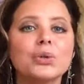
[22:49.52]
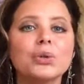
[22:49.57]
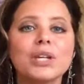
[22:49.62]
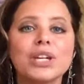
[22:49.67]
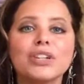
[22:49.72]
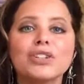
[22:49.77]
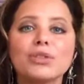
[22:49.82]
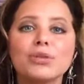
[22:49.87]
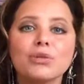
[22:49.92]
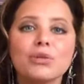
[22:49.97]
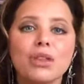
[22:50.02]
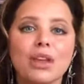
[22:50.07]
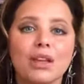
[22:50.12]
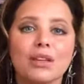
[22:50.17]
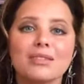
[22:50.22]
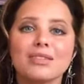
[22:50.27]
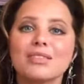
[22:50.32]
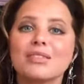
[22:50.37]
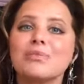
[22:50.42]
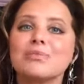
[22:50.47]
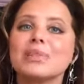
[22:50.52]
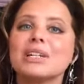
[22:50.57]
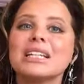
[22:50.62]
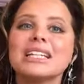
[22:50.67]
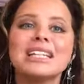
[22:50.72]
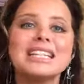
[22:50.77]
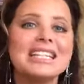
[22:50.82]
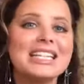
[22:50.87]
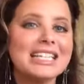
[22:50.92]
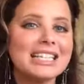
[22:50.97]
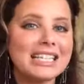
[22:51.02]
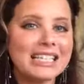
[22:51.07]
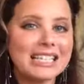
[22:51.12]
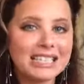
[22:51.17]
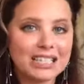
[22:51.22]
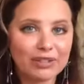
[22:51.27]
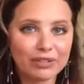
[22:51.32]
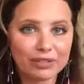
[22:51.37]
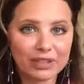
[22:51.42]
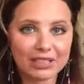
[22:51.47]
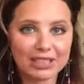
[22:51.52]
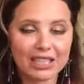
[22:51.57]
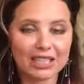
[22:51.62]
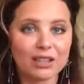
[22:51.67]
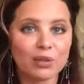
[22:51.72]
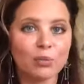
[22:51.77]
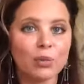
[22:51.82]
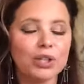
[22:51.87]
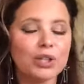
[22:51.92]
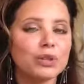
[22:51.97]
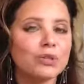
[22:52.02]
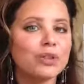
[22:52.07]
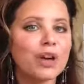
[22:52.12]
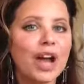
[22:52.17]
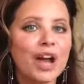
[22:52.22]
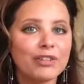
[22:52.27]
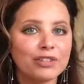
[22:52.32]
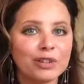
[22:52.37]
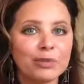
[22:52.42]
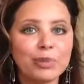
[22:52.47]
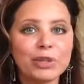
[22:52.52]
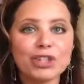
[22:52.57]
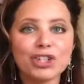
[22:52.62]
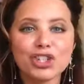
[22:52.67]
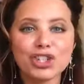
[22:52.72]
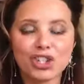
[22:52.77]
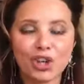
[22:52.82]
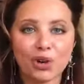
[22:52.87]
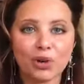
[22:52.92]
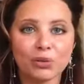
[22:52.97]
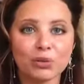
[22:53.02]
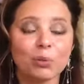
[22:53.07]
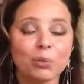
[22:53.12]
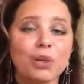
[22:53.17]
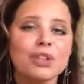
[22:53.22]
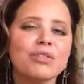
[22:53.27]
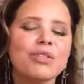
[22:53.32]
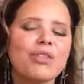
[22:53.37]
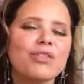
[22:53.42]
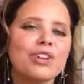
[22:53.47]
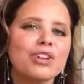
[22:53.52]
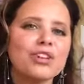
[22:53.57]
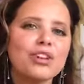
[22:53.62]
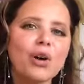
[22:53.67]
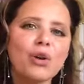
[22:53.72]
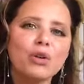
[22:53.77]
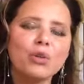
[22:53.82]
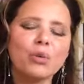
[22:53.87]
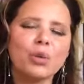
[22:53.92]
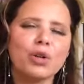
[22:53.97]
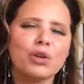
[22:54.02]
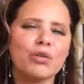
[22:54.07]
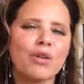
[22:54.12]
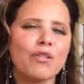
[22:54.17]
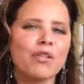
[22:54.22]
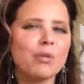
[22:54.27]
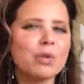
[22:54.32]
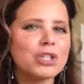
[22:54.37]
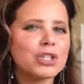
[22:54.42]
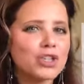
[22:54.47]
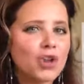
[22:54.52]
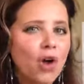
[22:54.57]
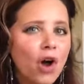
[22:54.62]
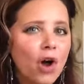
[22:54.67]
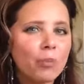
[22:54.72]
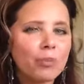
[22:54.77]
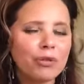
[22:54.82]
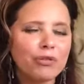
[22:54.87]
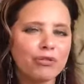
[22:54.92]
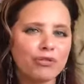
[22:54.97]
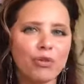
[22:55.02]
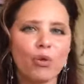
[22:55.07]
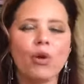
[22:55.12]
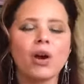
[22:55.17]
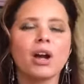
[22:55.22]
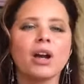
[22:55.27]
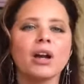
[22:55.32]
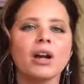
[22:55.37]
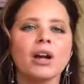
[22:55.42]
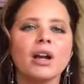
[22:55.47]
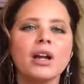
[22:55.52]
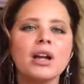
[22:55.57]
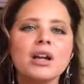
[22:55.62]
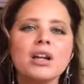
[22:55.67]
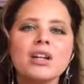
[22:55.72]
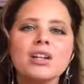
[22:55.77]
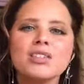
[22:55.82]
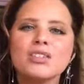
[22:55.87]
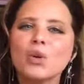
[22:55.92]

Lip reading: You can do things completely differently than what you've ever been shown, or what you've ever known, and what you've ever been taught before.